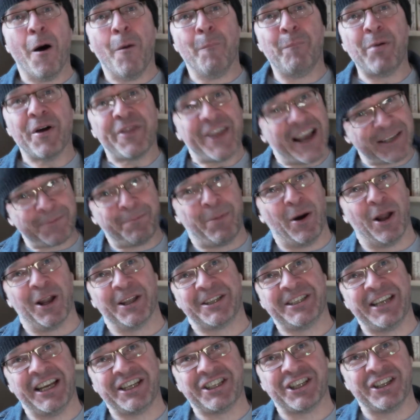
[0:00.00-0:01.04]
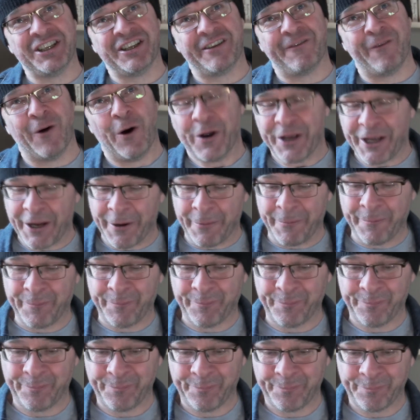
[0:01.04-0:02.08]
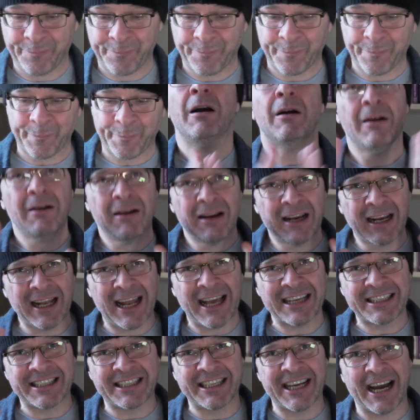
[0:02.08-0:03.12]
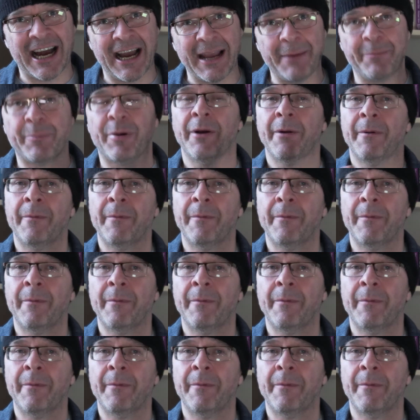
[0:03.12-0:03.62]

But that's politicians for you. Class type.